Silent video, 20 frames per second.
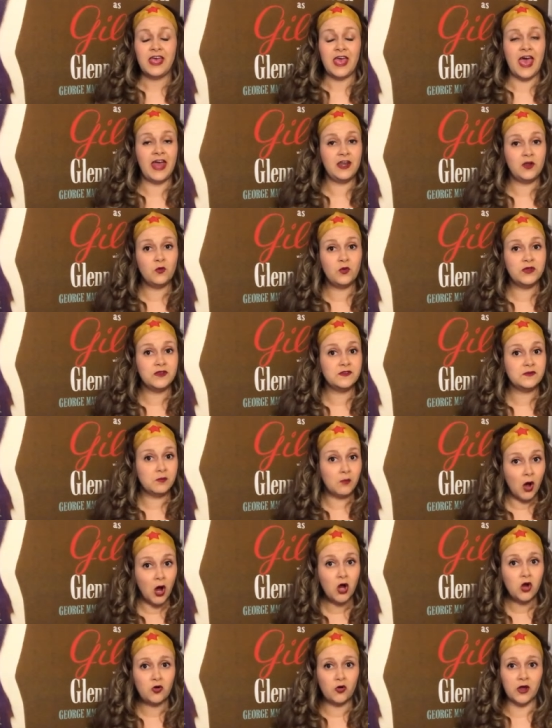and it was
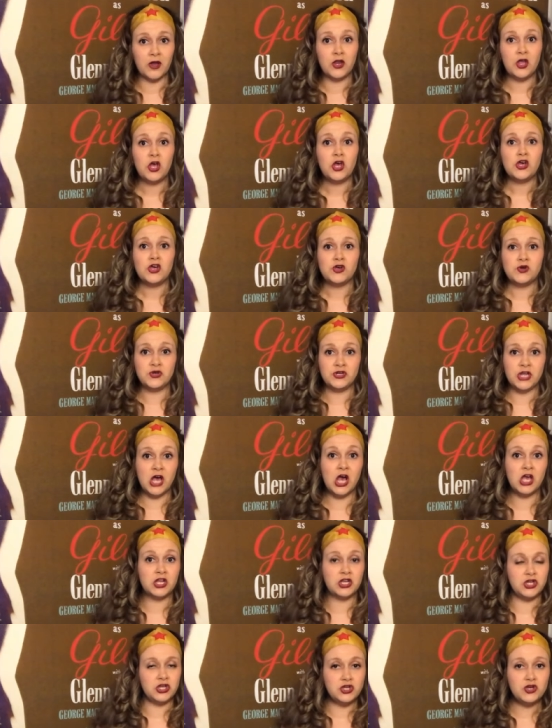Margaret who
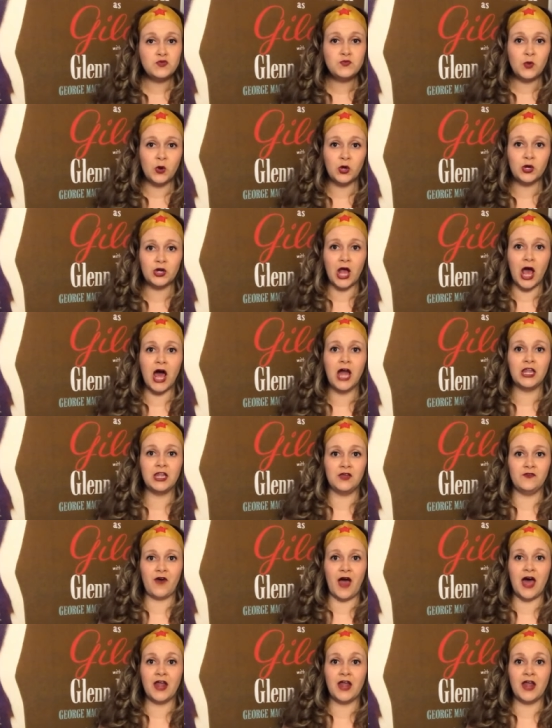dug newborn Olive